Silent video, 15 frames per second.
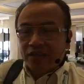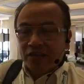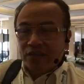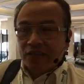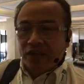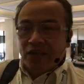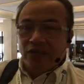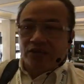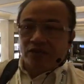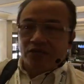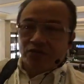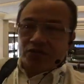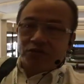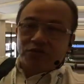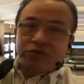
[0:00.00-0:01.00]
together
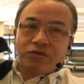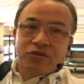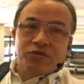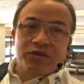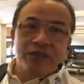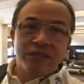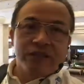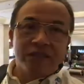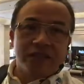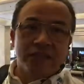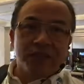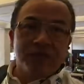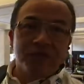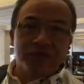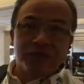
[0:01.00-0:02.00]
with two or three
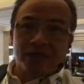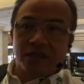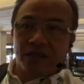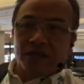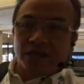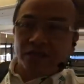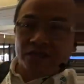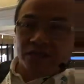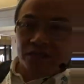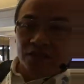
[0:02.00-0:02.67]
similar clients